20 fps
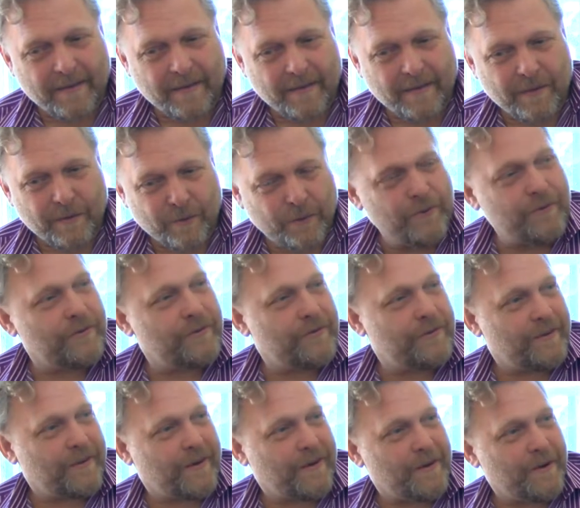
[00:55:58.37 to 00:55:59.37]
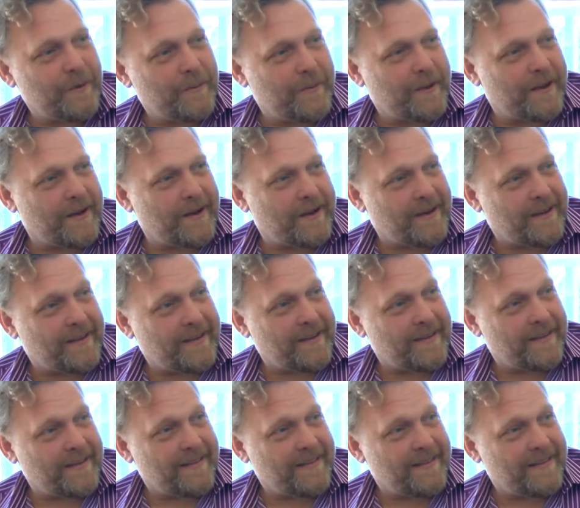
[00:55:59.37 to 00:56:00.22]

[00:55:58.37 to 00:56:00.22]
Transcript: lose our humanity